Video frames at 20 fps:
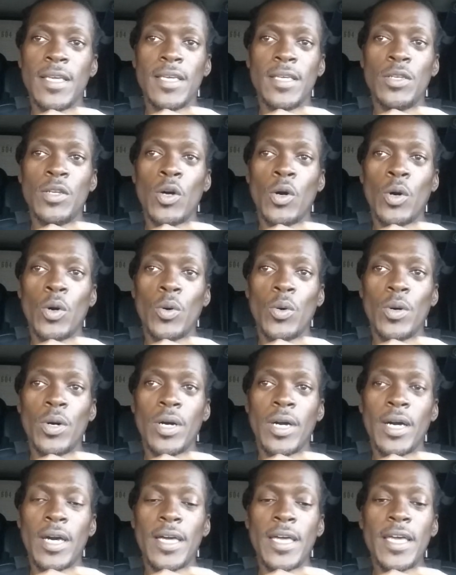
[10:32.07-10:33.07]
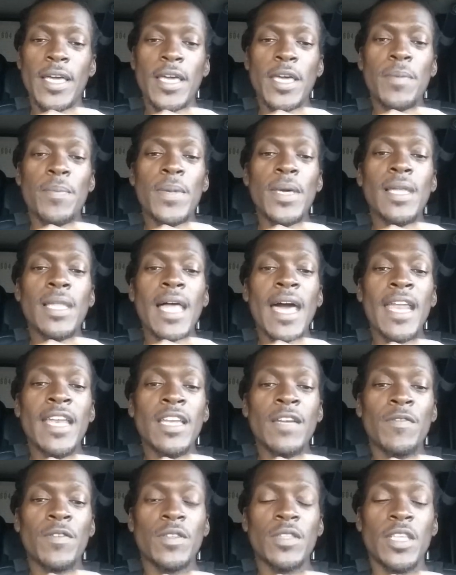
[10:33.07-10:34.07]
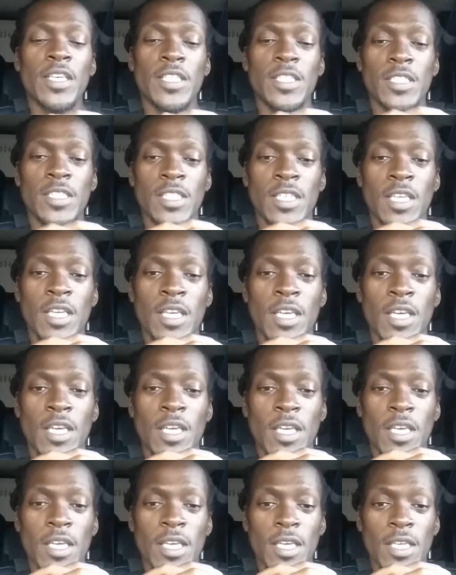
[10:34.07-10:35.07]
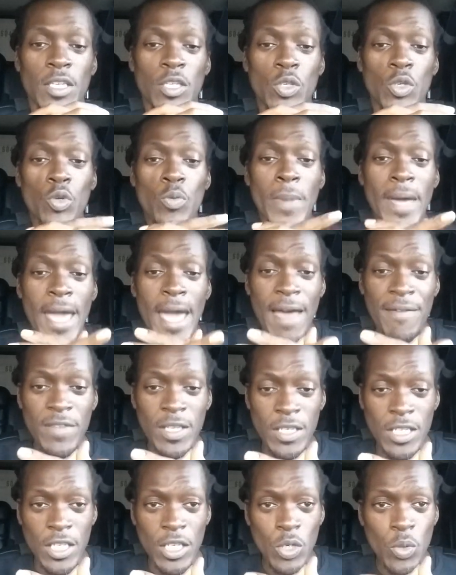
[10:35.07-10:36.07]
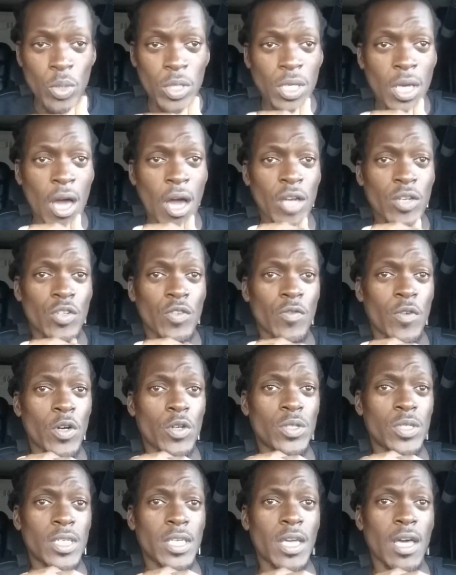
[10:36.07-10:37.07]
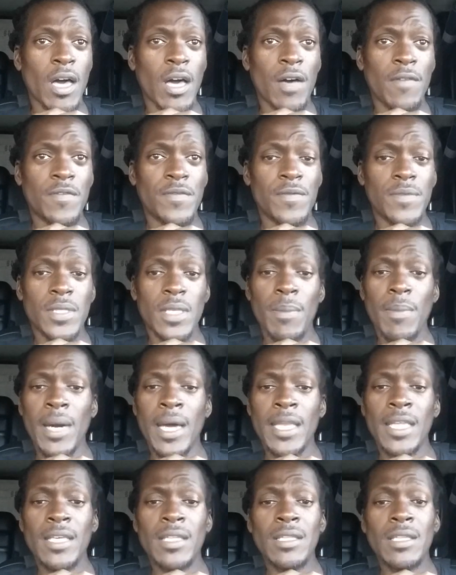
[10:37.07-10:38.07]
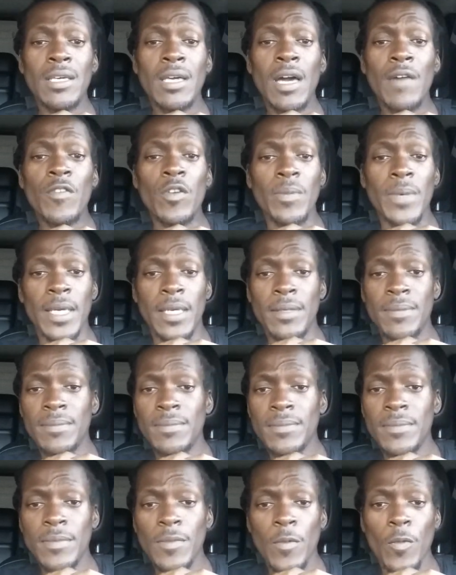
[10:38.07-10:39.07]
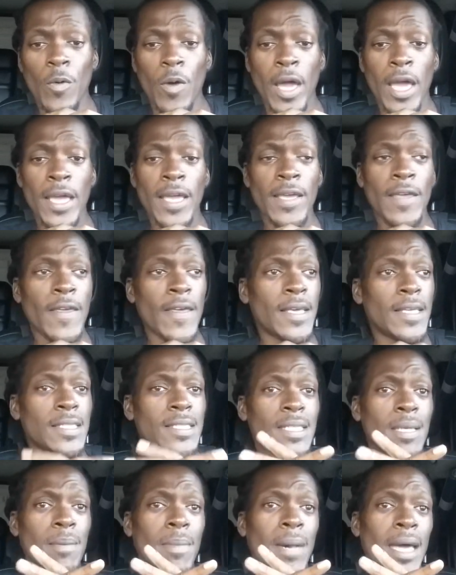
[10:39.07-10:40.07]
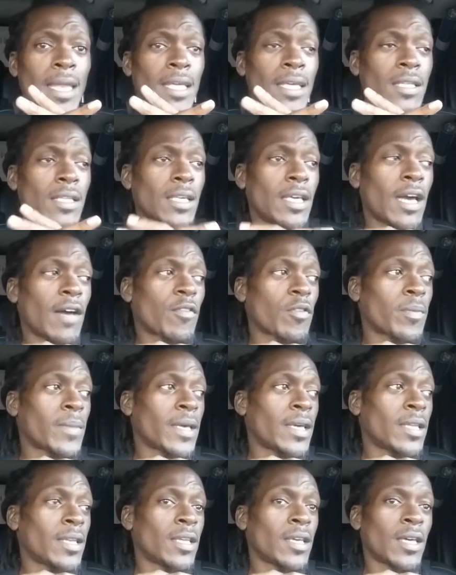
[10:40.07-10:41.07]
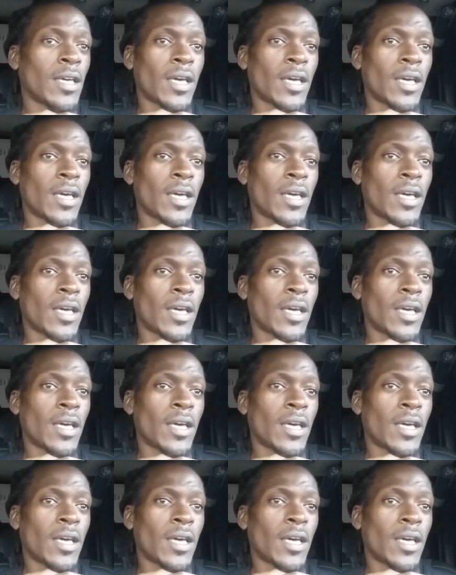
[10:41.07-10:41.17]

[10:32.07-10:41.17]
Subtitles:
it could be a lot of different things. You may have to deal with controversy of somebody in the government, right? Somebody in the government.